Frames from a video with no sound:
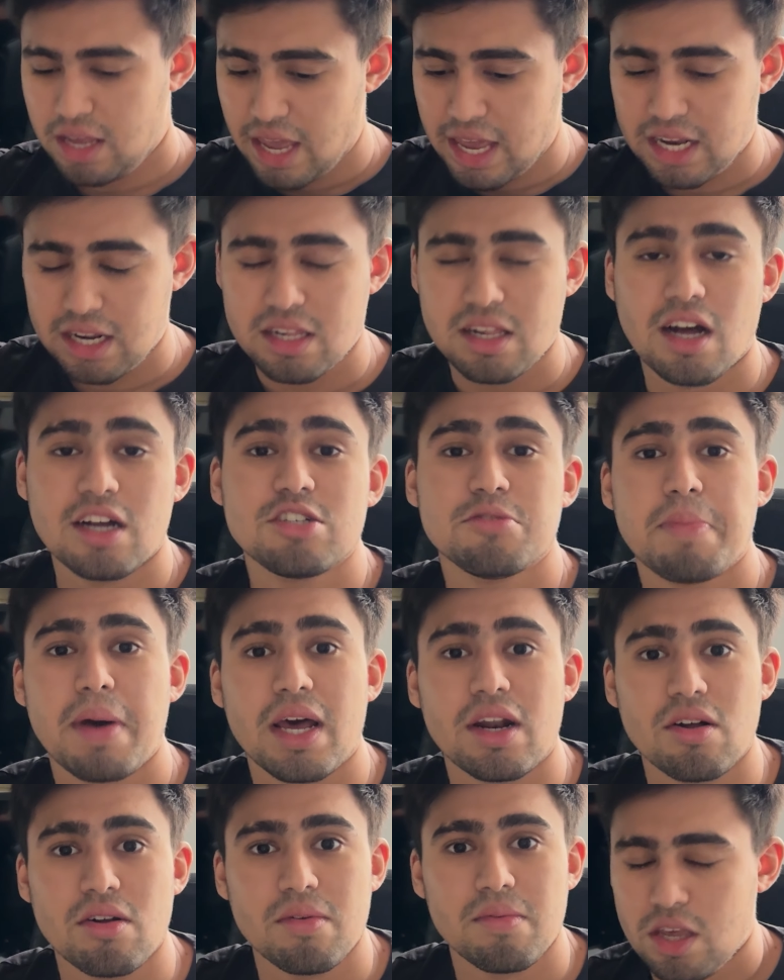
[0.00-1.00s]
and clutch
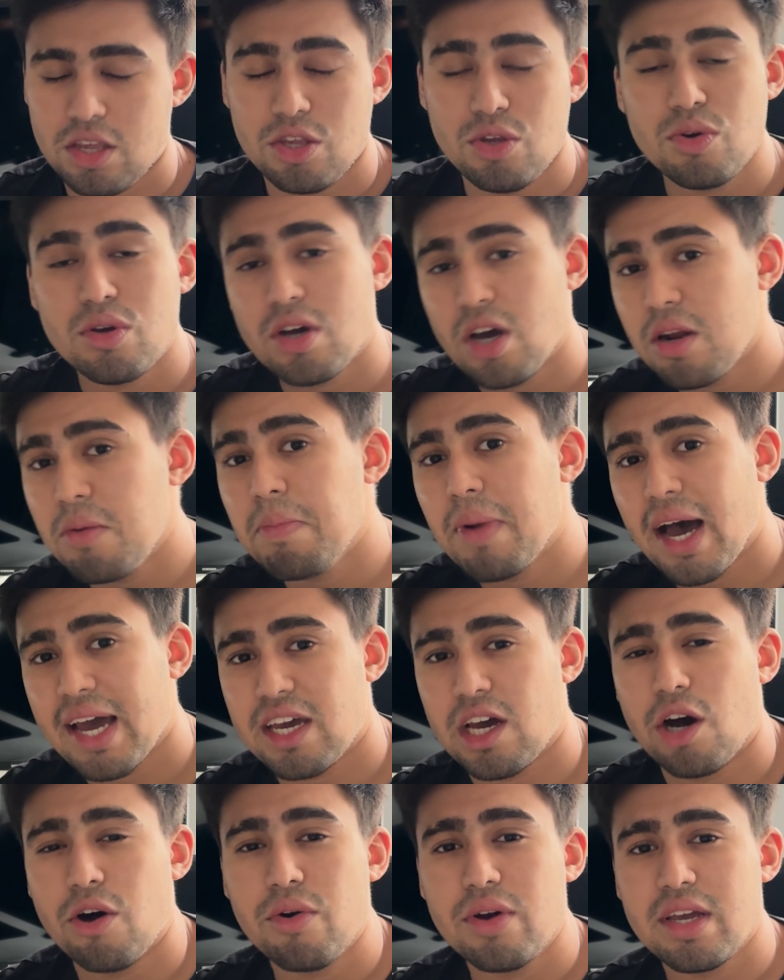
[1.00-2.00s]
pedal. You could buy
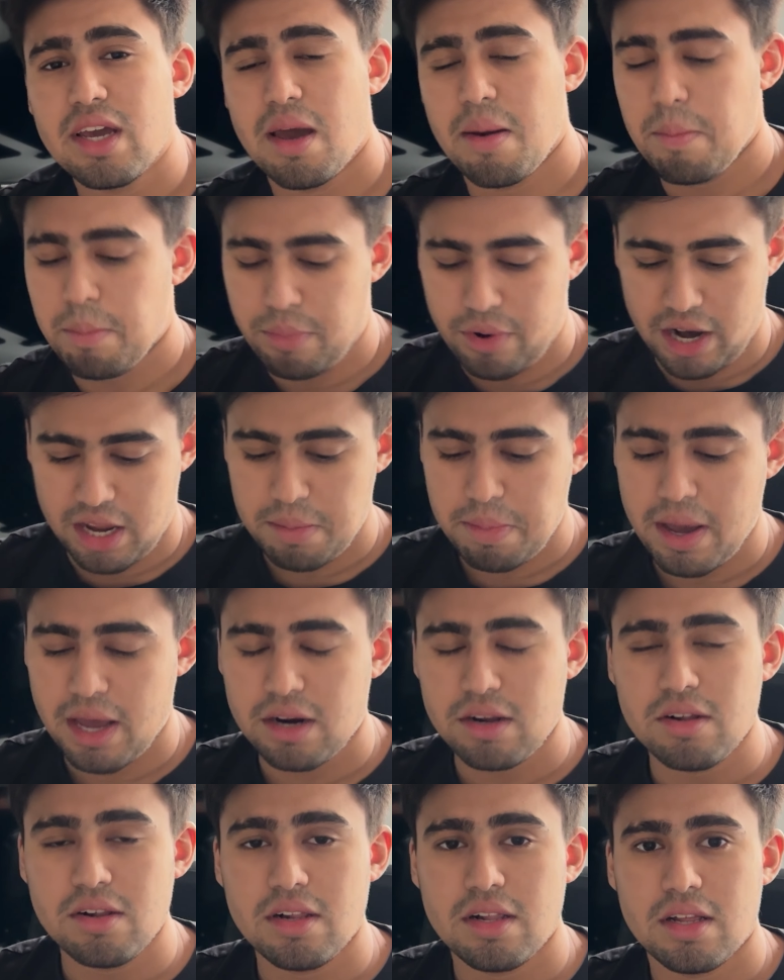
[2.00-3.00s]
OEM brake
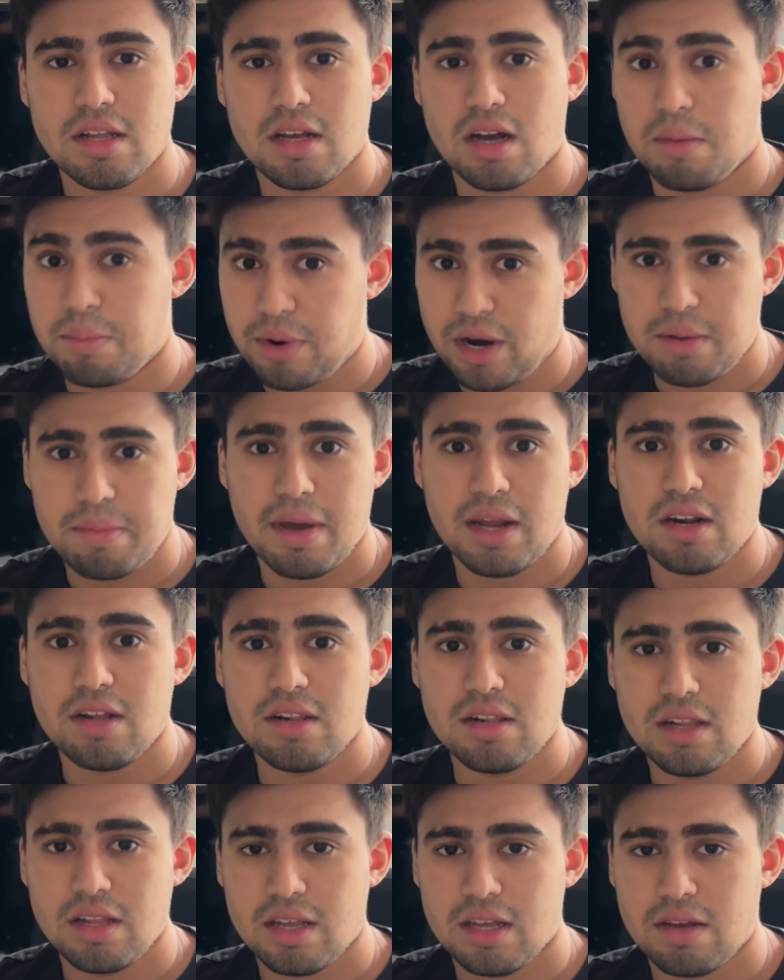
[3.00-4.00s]
pedal, a brake
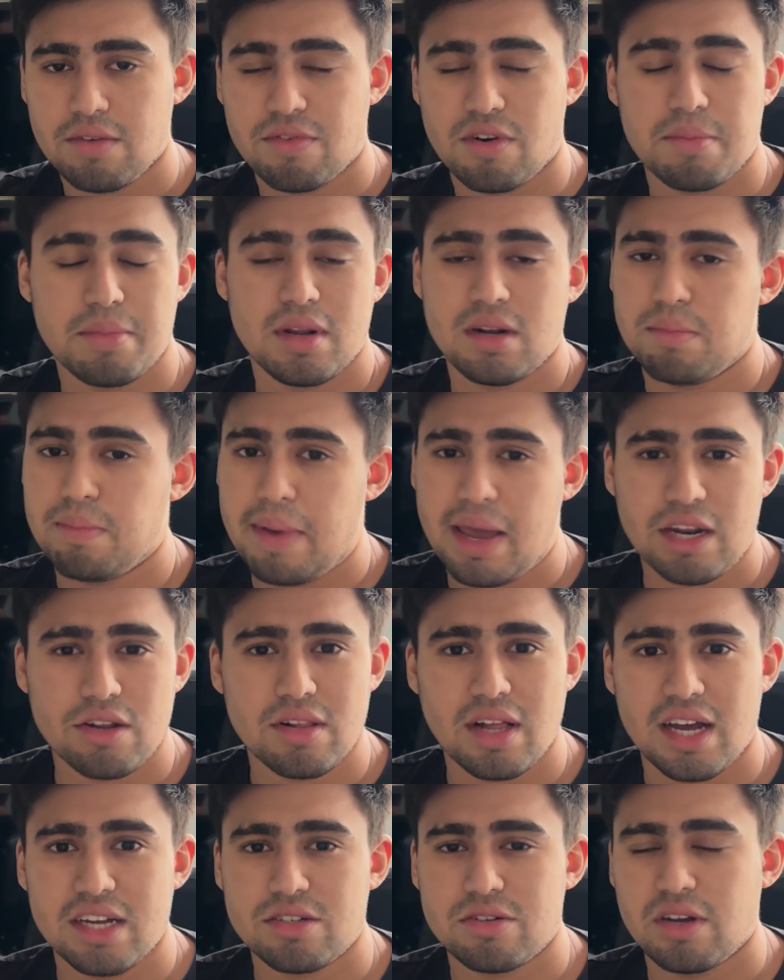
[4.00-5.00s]
pedal from a
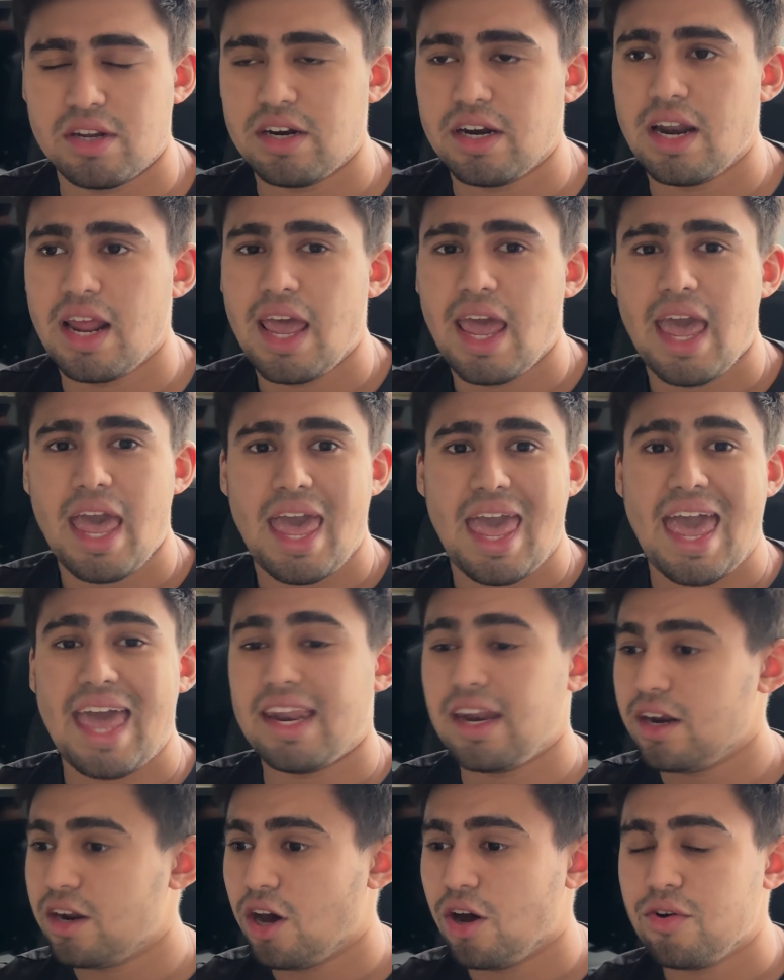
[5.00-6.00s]
manual IS300,
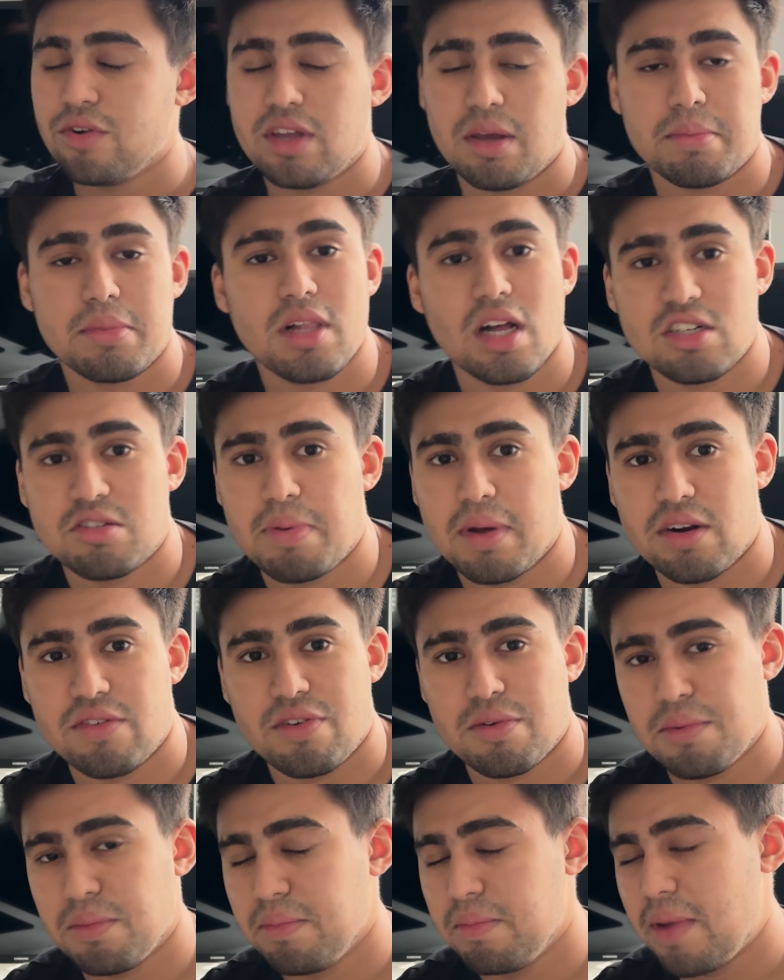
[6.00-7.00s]
and an OEM clutch pedal
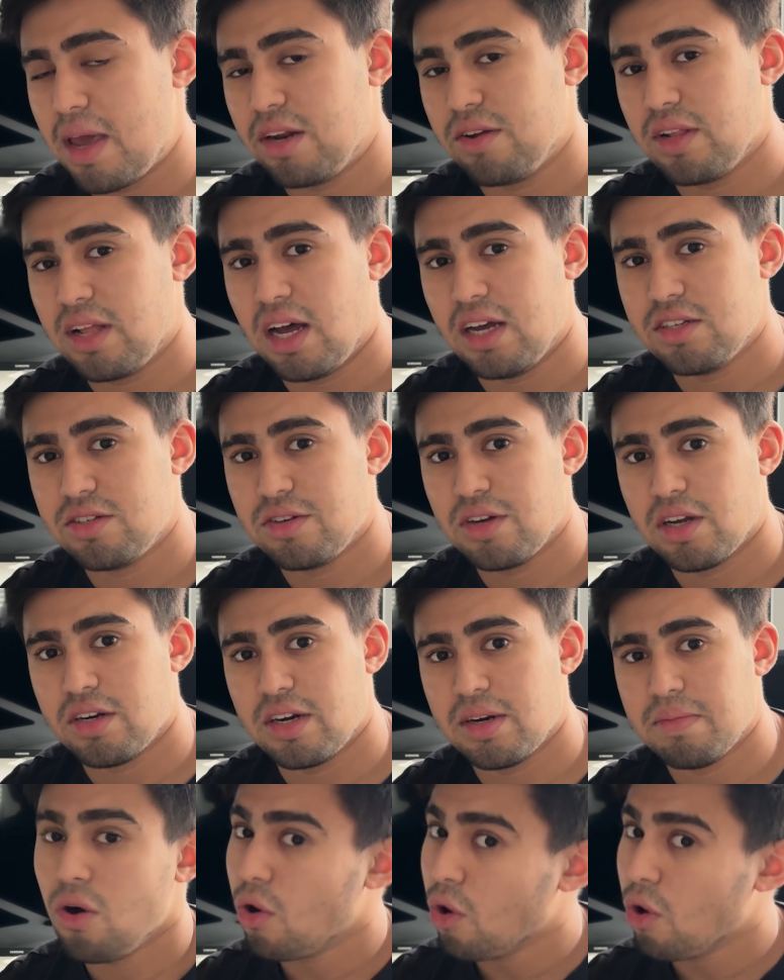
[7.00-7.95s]
from a manual IS300.